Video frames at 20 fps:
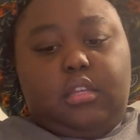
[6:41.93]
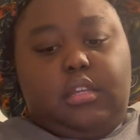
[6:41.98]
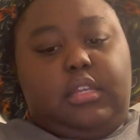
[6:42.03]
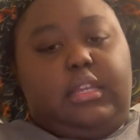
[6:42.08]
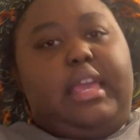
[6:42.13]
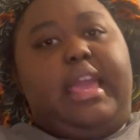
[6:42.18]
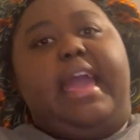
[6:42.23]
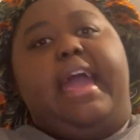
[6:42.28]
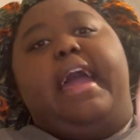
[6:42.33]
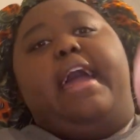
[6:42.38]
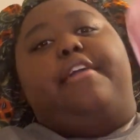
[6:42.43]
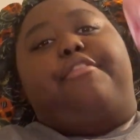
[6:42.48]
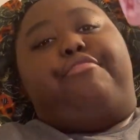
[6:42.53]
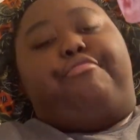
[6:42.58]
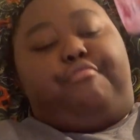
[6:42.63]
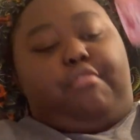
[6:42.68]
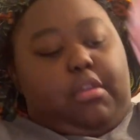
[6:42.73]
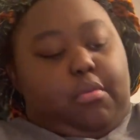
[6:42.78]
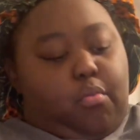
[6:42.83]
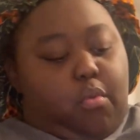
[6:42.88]
yeah,
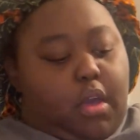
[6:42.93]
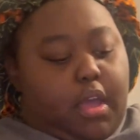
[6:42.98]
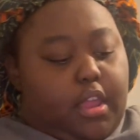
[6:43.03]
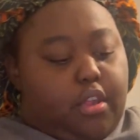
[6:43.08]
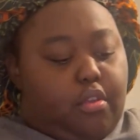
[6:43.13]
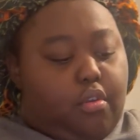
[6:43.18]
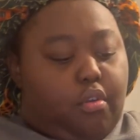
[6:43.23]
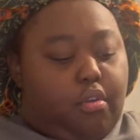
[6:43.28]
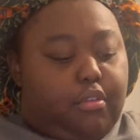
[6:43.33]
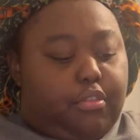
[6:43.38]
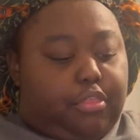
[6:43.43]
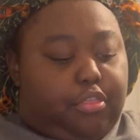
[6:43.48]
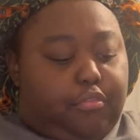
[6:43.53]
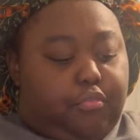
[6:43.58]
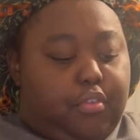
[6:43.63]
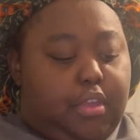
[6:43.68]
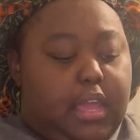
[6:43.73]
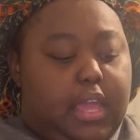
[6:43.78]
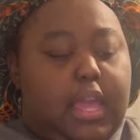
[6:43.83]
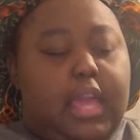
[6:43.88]
three, why not?
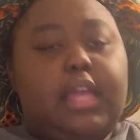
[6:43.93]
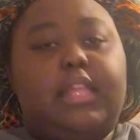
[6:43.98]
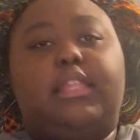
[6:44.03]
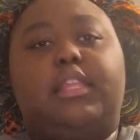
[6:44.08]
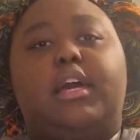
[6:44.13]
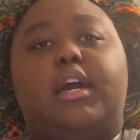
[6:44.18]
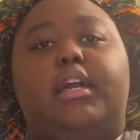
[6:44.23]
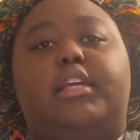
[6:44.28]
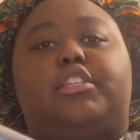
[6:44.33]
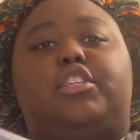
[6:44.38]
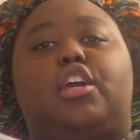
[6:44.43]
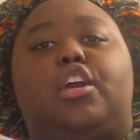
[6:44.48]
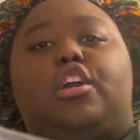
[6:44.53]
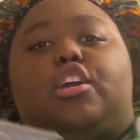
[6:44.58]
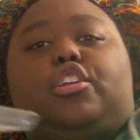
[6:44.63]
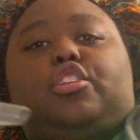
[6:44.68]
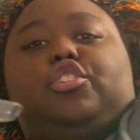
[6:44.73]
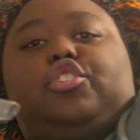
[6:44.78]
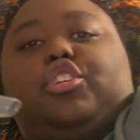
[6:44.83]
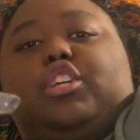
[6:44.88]
Three nice
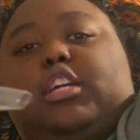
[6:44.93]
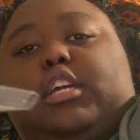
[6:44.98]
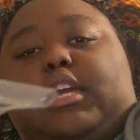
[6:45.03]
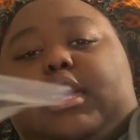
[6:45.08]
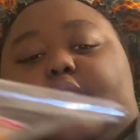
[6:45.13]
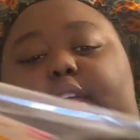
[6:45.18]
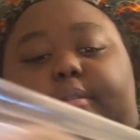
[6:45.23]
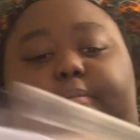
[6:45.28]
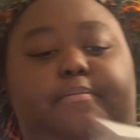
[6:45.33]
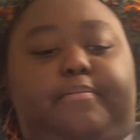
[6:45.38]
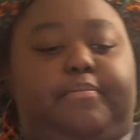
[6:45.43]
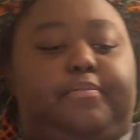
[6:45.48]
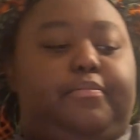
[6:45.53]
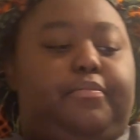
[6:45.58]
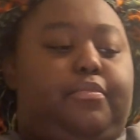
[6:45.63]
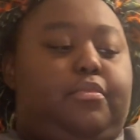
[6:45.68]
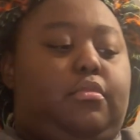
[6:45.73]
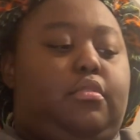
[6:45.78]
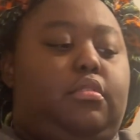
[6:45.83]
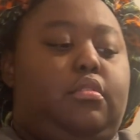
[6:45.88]
chicken
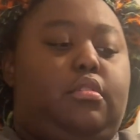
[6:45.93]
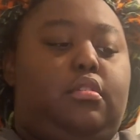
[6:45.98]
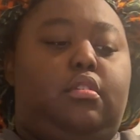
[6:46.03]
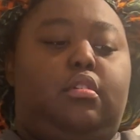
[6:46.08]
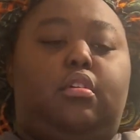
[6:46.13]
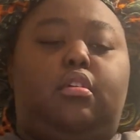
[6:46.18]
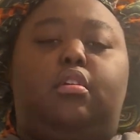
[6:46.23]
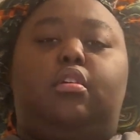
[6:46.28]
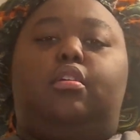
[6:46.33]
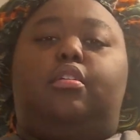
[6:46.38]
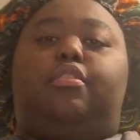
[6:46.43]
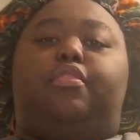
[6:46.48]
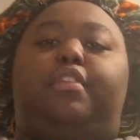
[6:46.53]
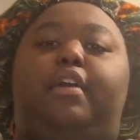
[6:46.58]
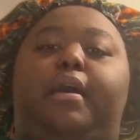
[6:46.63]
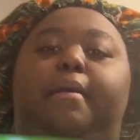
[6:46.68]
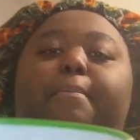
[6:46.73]
thigh